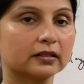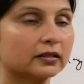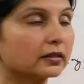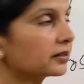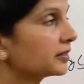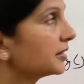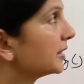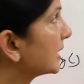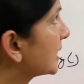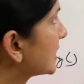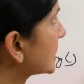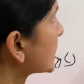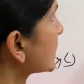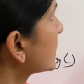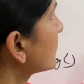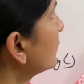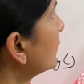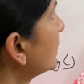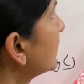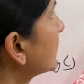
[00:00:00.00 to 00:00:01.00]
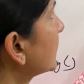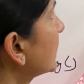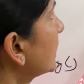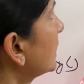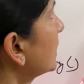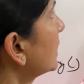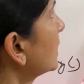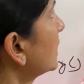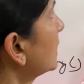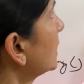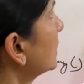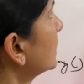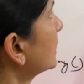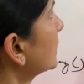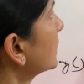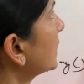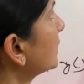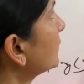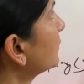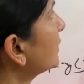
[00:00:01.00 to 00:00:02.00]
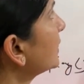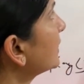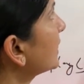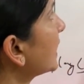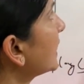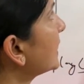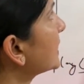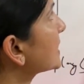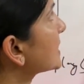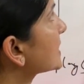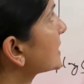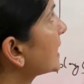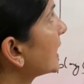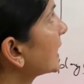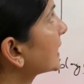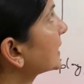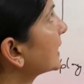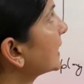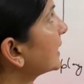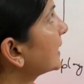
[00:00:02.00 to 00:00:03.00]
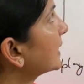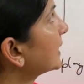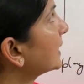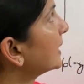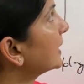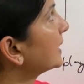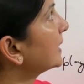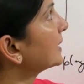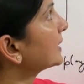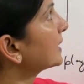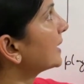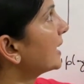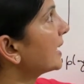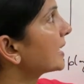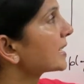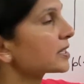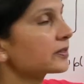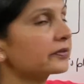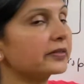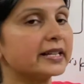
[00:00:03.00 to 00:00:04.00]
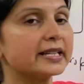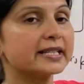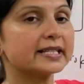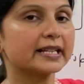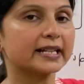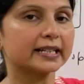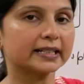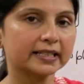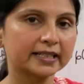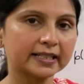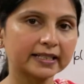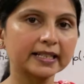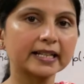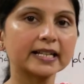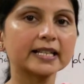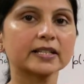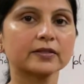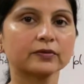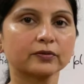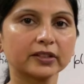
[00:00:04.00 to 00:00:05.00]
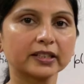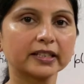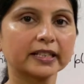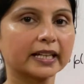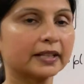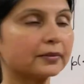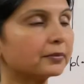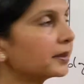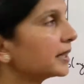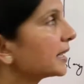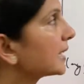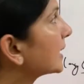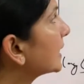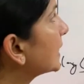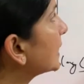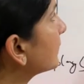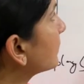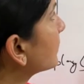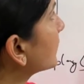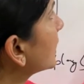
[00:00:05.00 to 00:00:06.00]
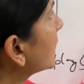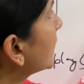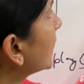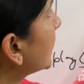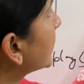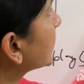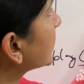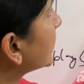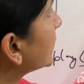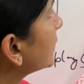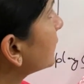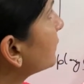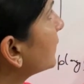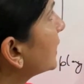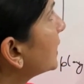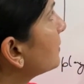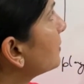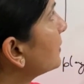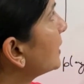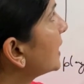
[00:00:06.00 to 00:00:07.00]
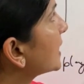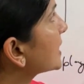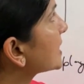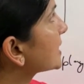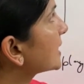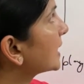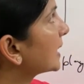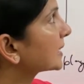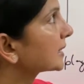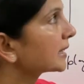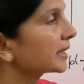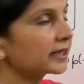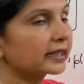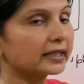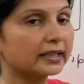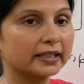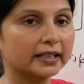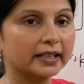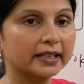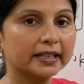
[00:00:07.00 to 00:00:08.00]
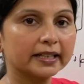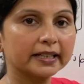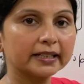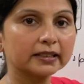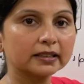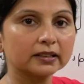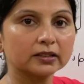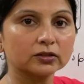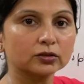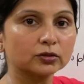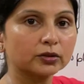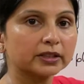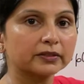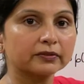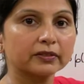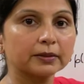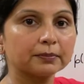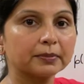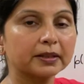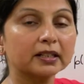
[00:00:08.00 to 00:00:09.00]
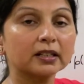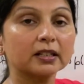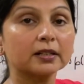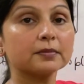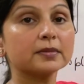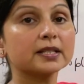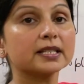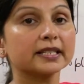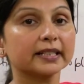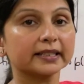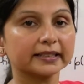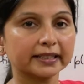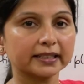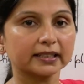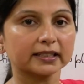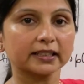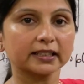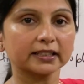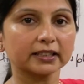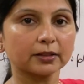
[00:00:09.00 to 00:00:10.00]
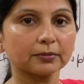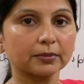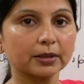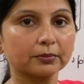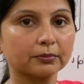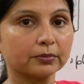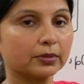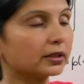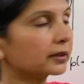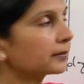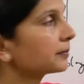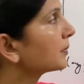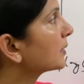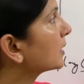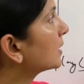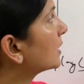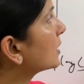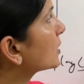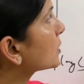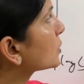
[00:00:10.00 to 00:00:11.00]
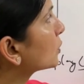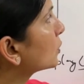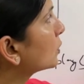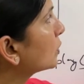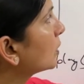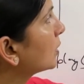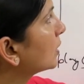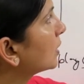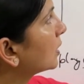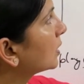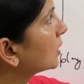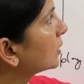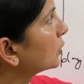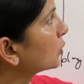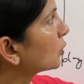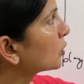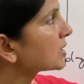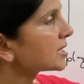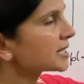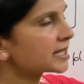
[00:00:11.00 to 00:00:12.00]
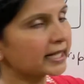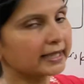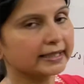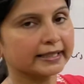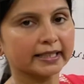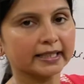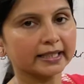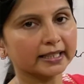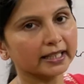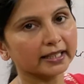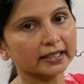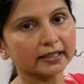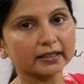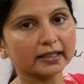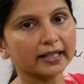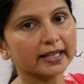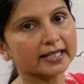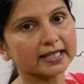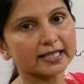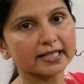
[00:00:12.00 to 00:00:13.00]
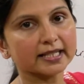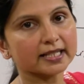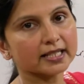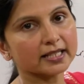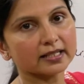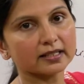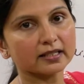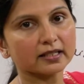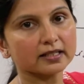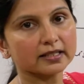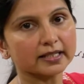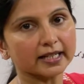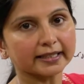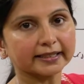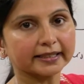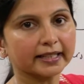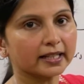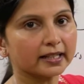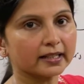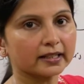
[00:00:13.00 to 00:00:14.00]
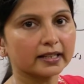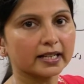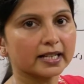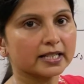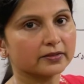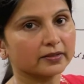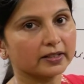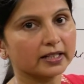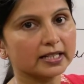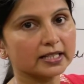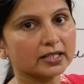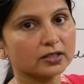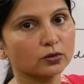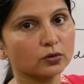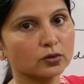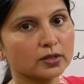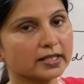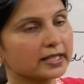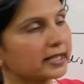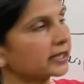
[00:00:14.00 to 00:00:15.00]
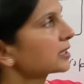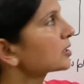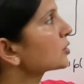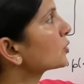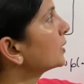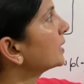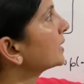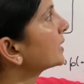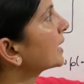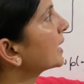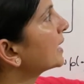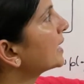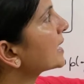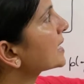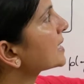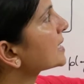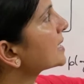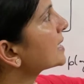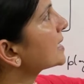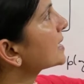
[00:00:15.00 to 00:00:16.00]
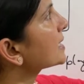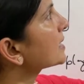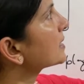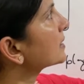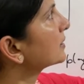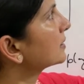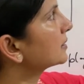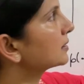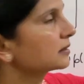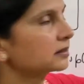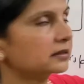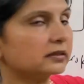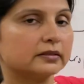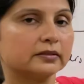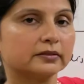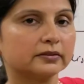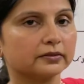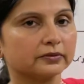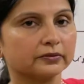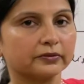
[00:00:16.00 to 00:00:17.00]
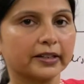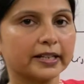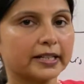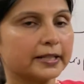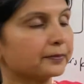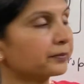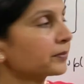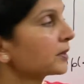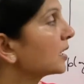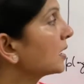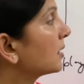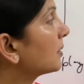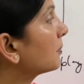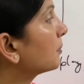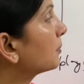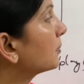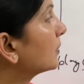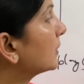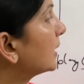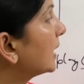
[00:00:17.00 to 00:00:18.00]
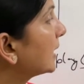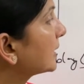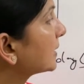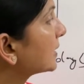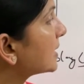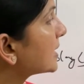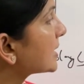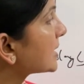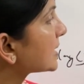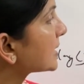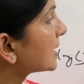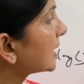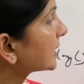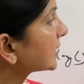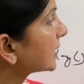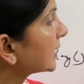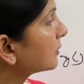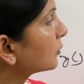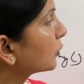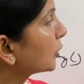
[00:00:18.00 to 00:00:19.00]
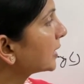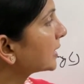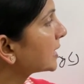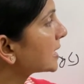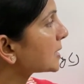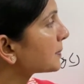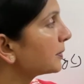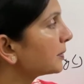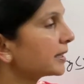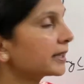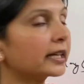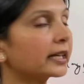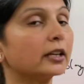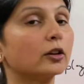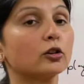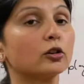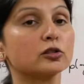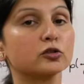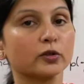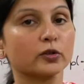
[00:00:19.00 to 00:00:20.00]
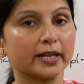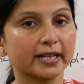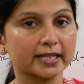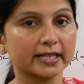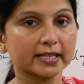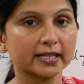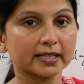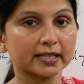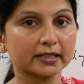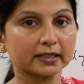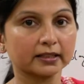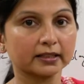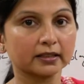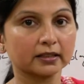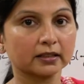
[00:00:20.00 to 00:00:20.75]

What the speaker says: Yes, we can. Can we write static int xyz? Yes, we can make it. And if I make static int, so it will become static data member. So non-static can access static as well as non-static. So it can access, fine. And this static void display can also access it.